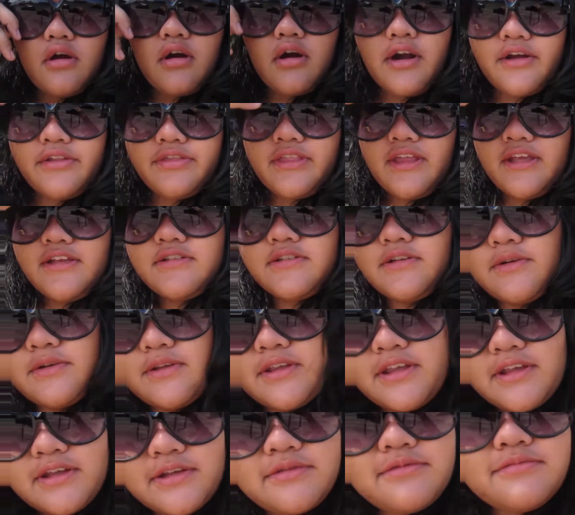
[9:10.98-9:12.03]
Aren't they so
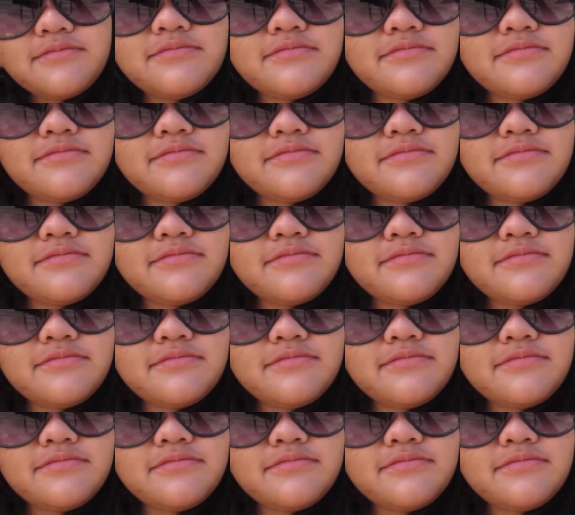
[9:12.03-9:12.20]
cute?